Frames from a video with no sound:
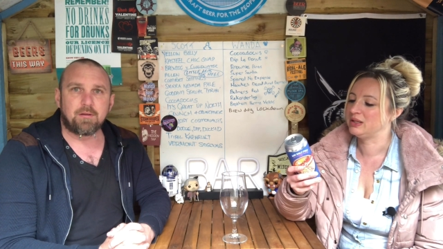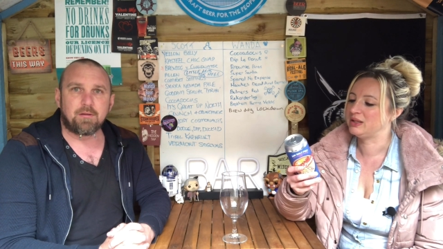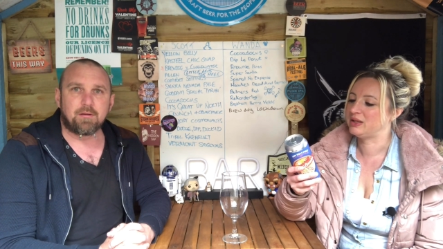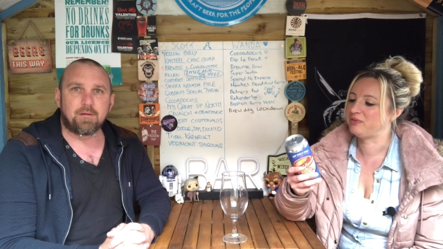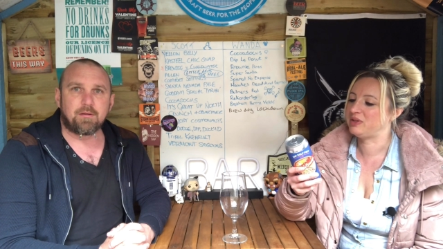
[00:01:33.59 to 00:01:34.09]

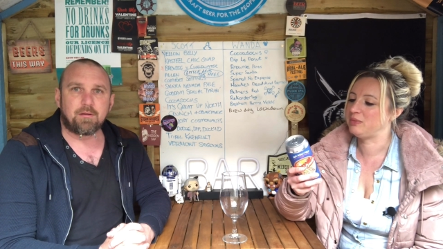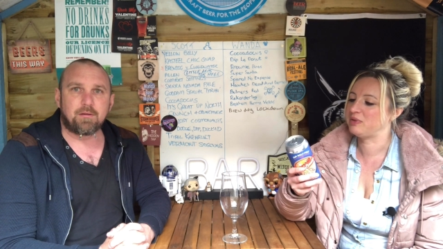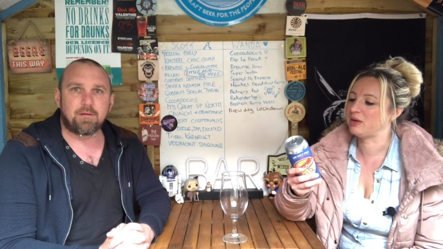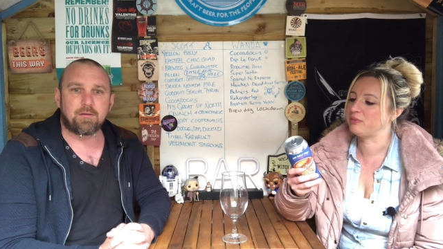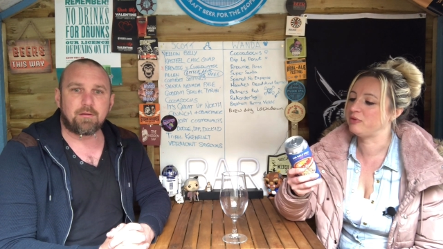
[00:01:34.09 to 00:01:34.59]
Speaker 1: They've teamed
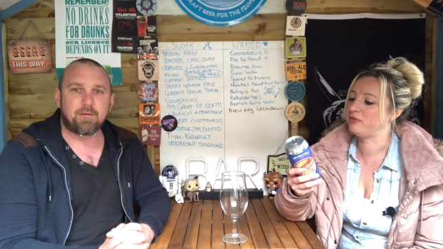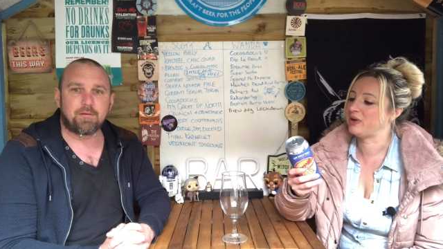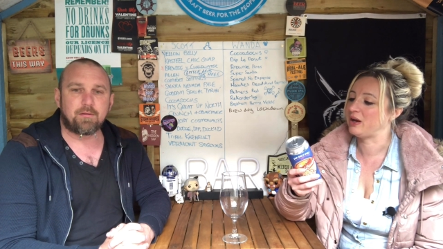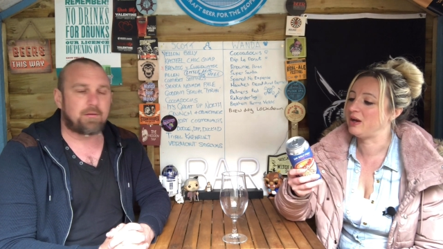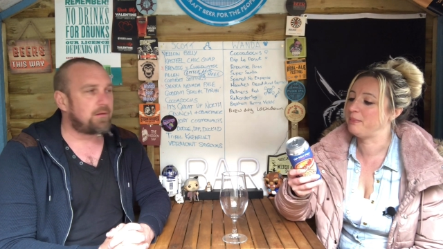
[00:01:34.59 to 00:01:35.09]
up with
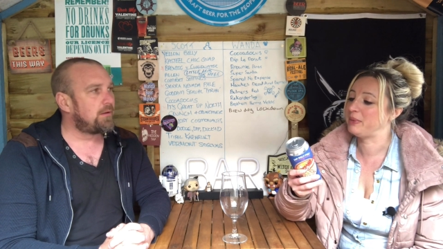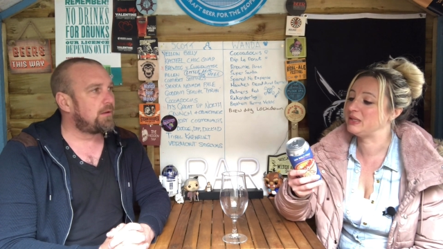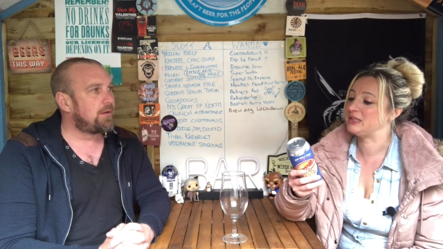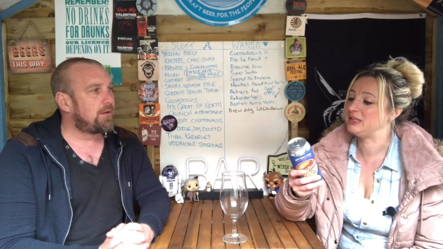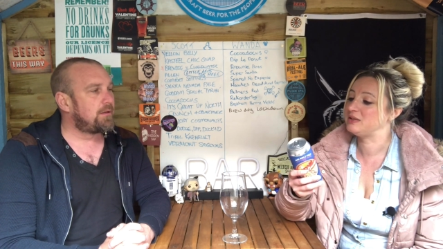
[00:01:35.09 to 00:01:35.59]
Aunt
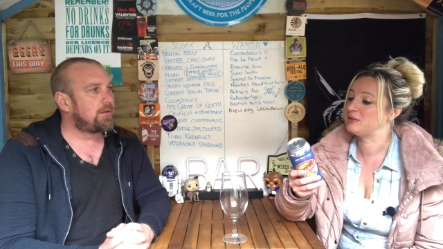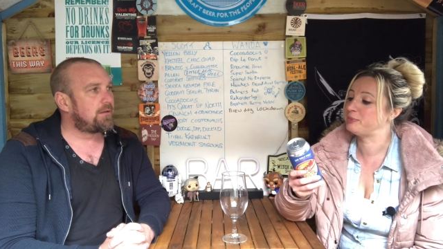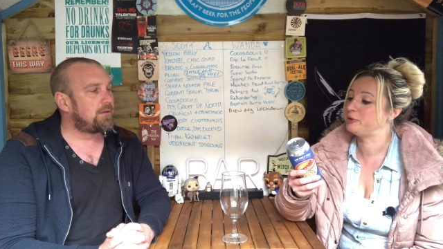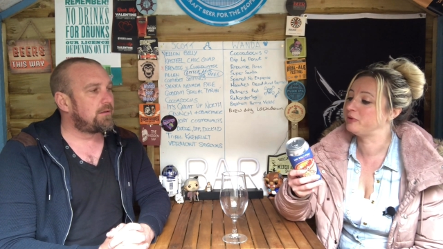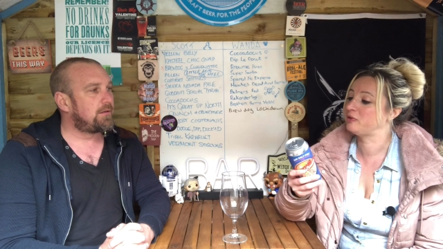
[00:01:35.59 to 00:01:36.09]
Bessie's to
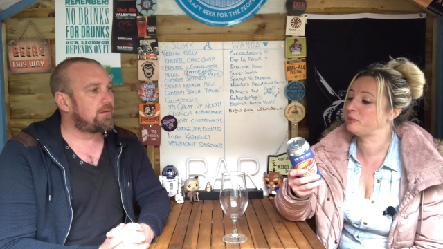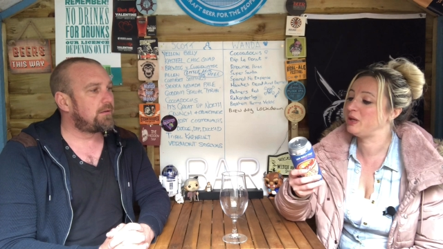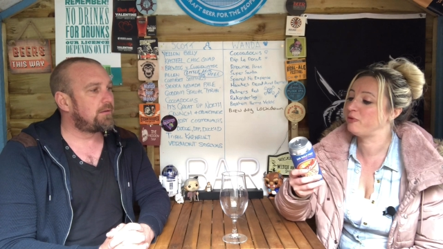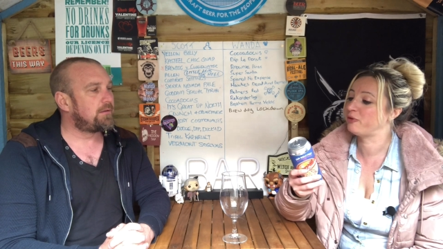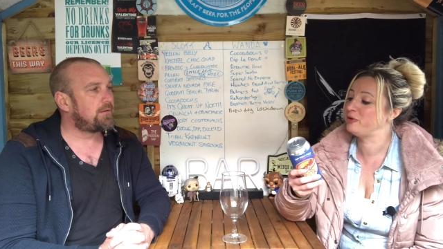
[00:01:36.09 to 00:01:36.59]
brew a sweet
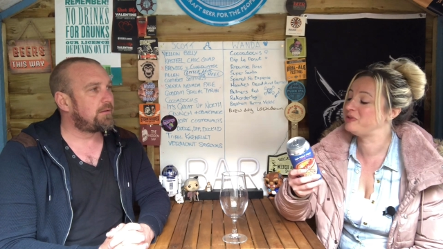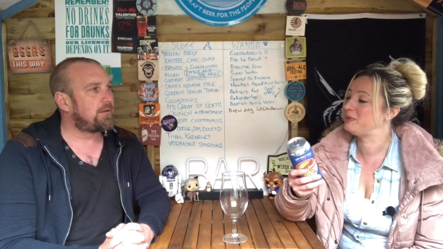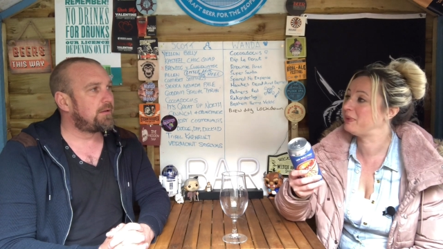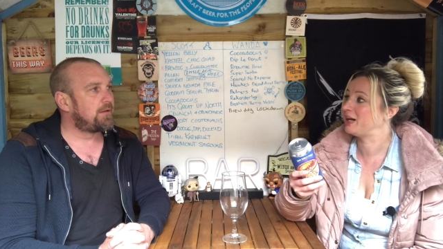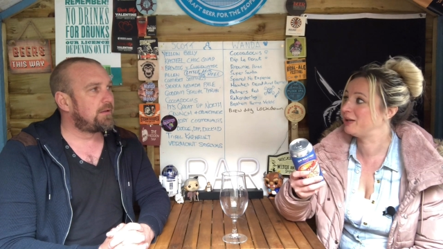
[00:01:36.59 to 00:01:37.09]
fruity
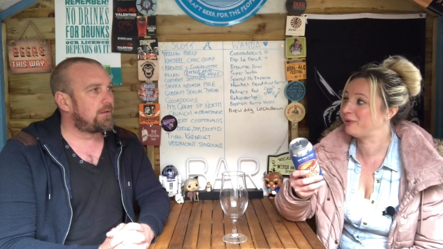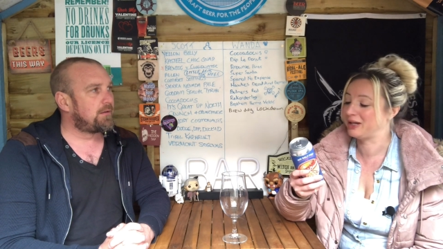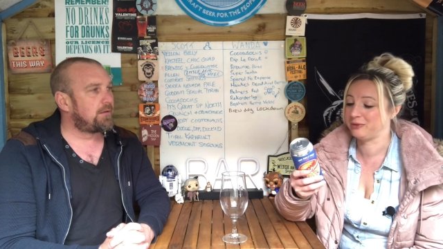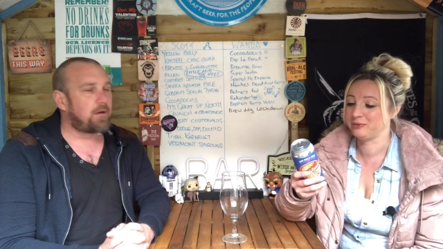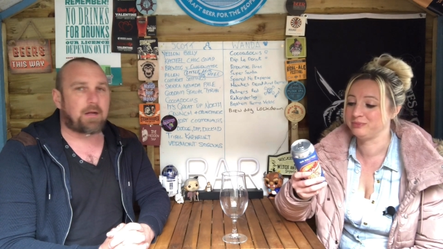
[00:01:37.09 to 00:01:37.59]
pale
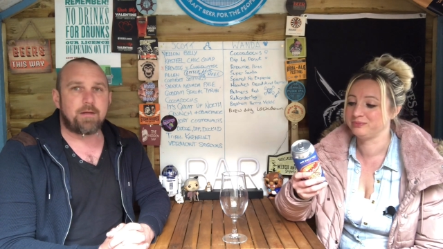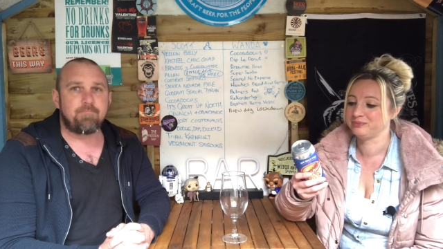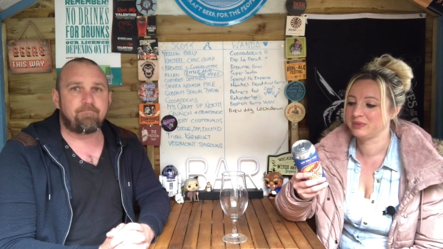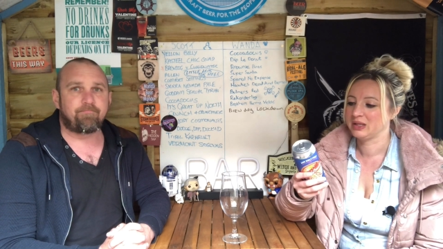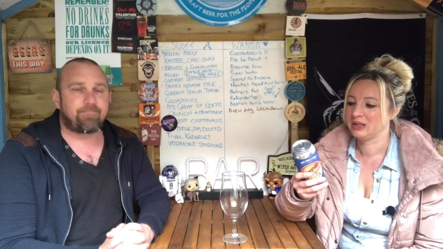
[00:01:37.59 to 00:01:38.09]
ale. Okay.
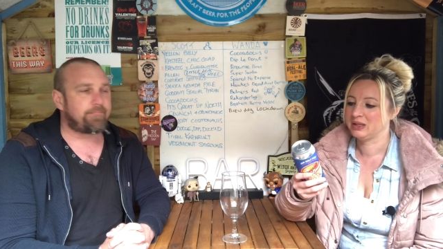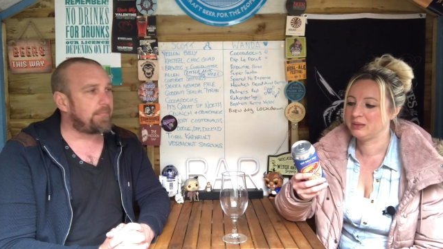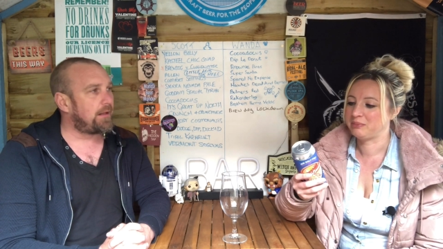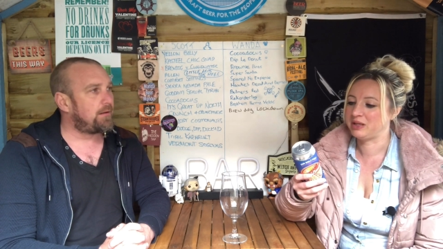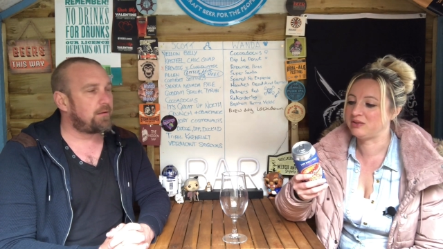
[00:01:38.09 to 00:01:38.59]

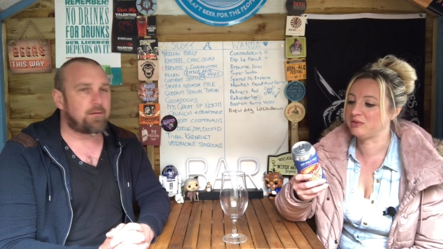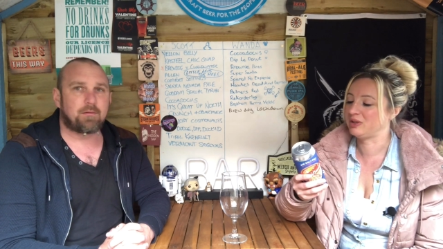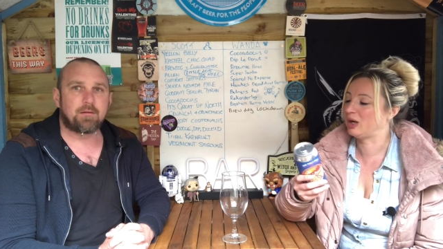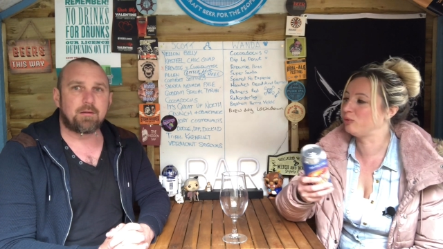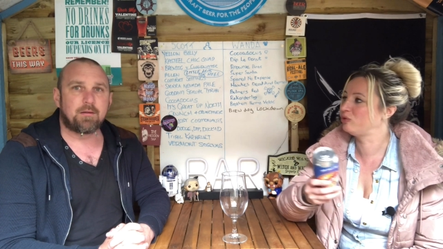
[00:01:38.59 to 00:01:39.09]
Based on
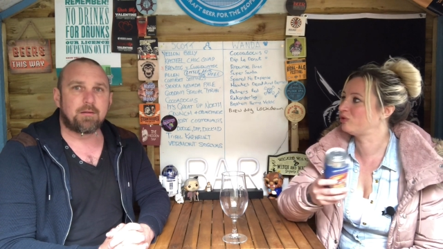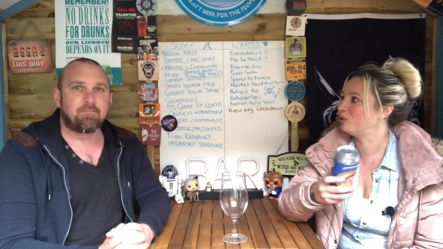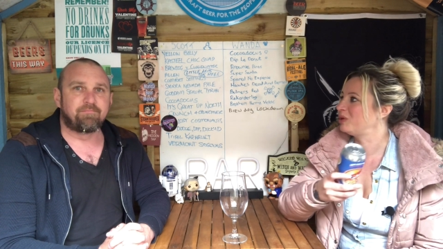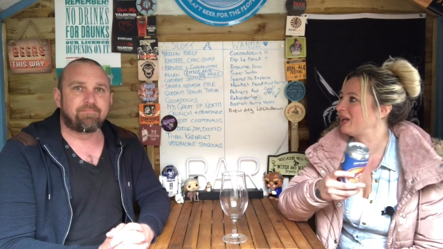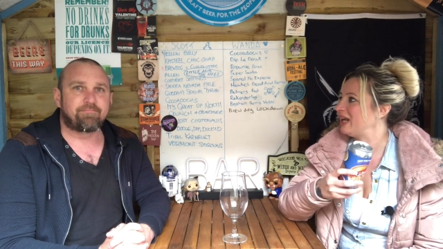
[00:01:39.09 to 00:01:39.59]
the old school
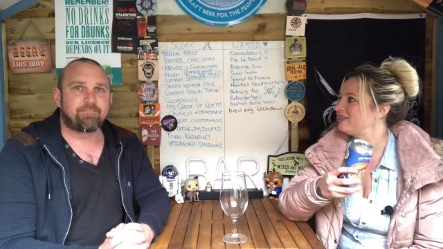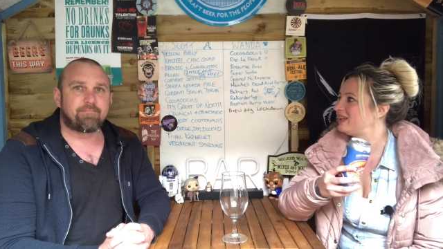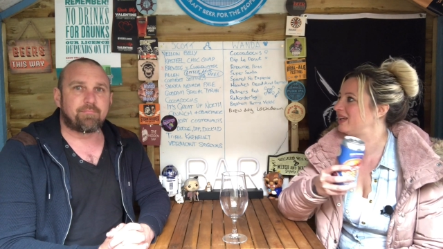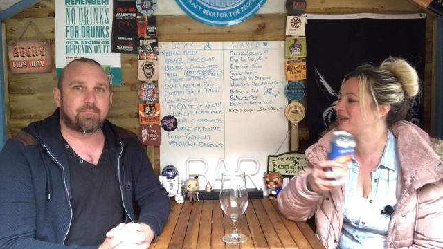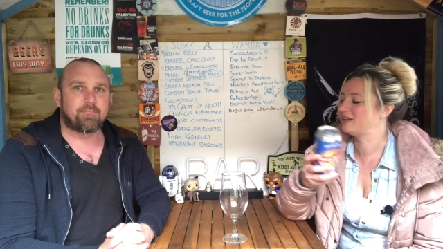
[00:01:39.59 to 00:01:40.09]
classic
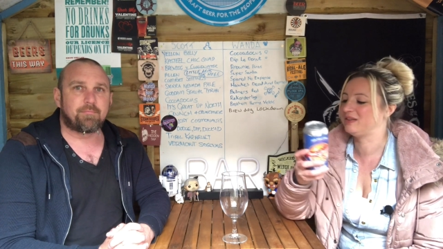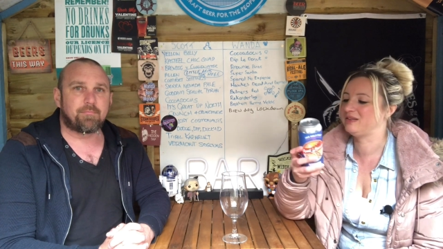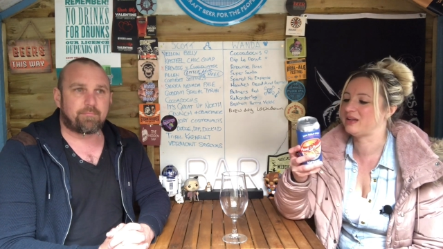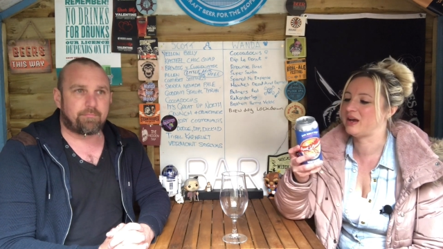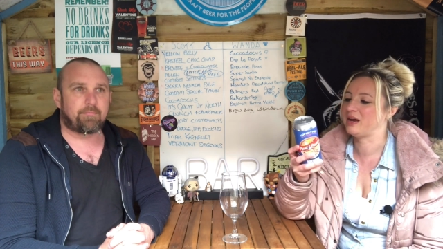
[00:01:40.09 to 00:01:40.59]

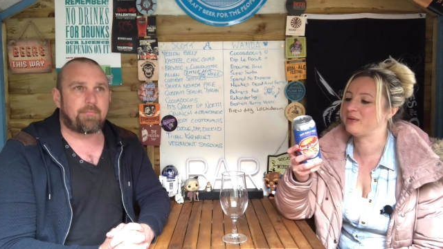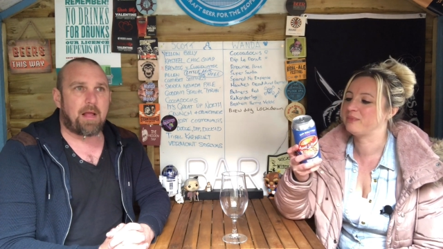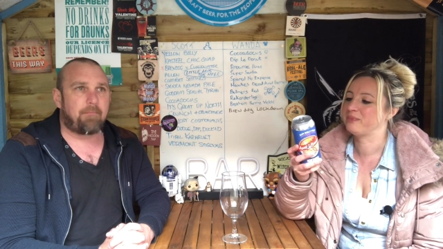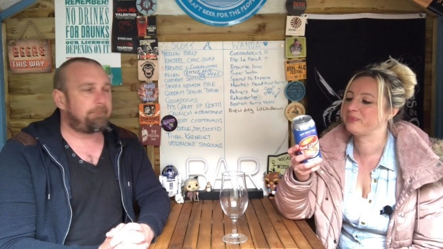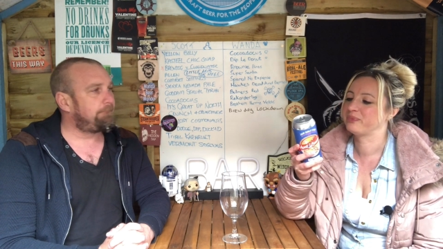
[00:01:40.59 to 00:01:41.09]
dessert. Yep.
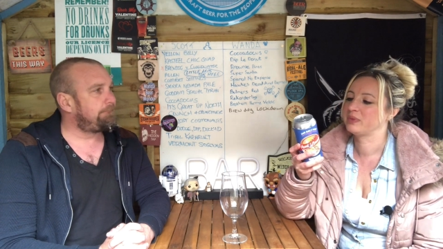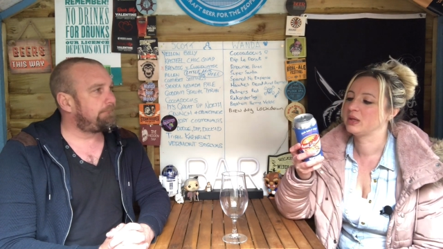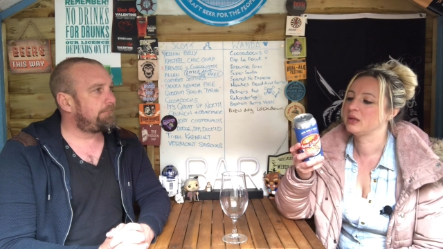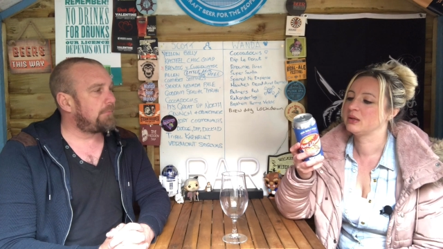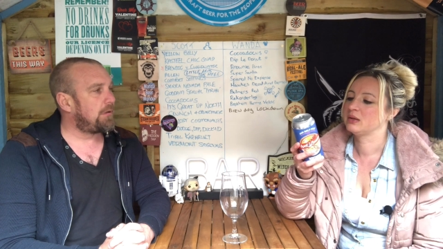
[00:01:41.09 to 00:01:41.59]

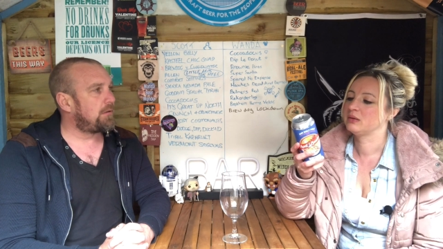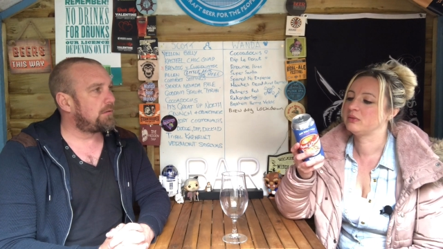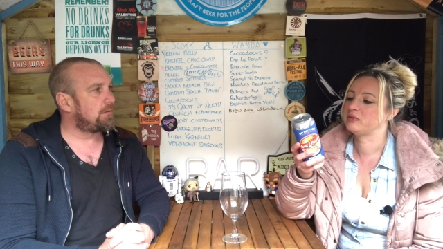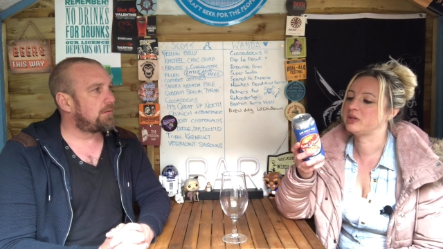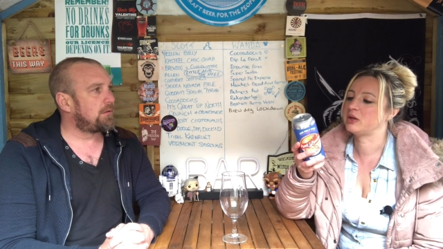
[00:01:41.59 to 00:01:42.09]

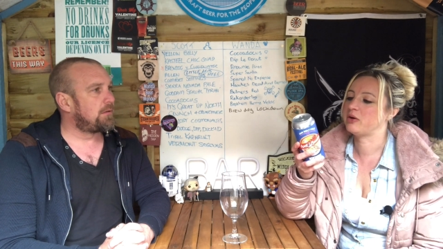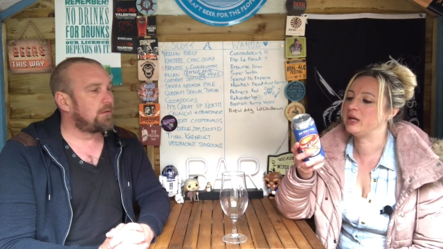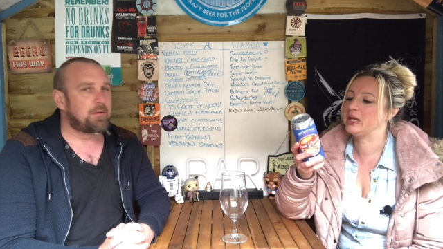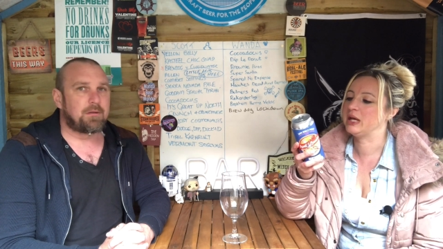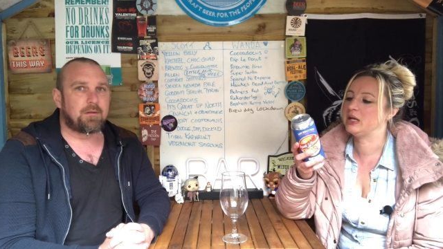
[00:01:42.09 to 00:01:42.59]
What's it got in
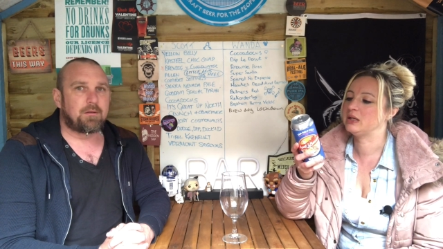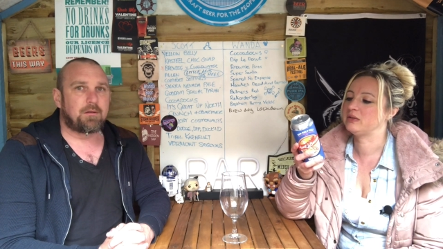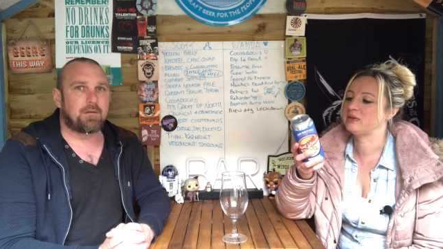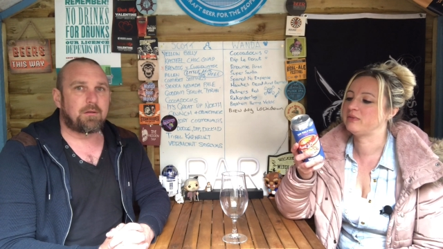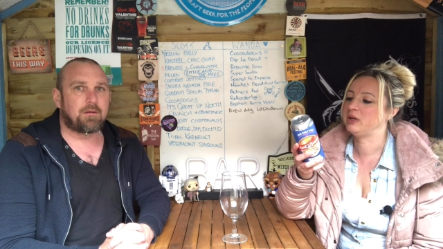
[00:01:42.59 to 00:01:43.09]
it? Let's
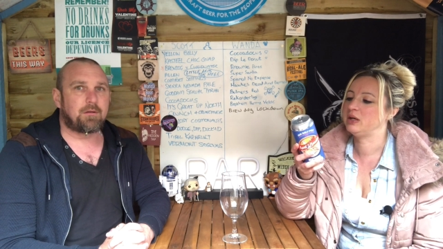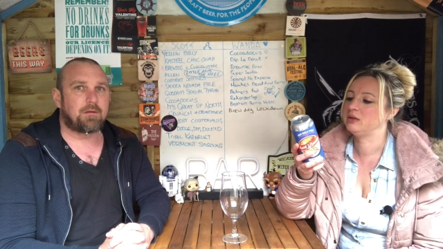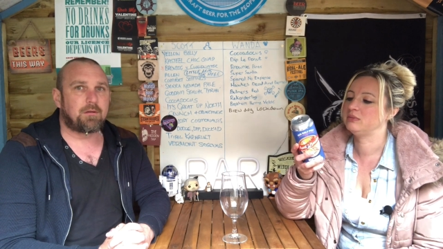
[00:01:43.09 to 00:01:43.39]
have a look.